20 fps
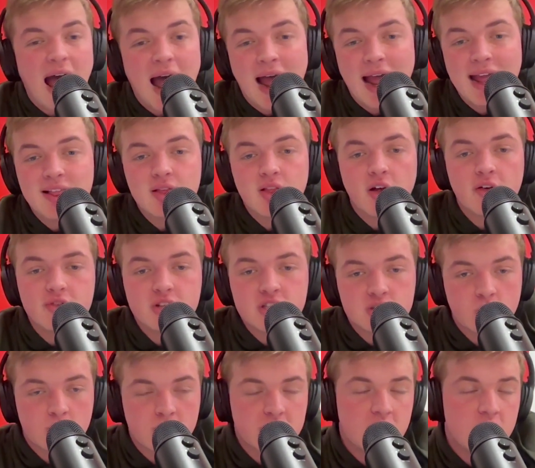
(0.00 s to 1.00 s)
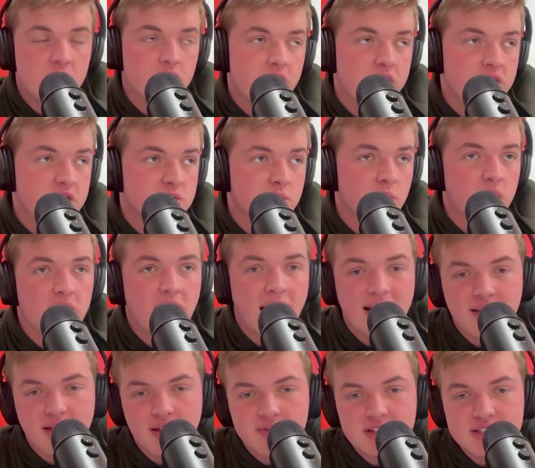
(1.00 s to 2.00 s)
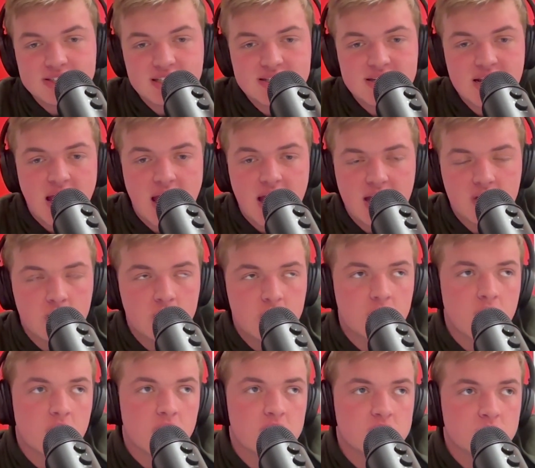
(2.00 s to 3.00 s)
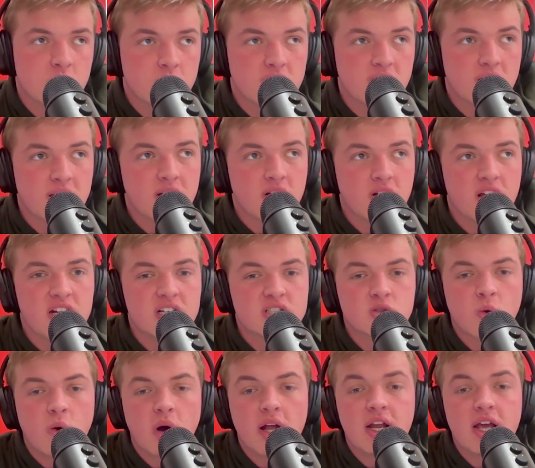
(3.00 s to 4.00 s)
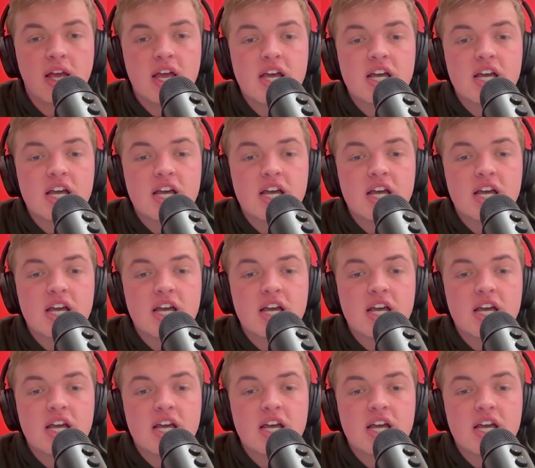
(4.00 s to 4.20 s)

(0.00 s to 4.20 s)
I love this North Carolina squad. I love this attack unit on this North Carolina squad.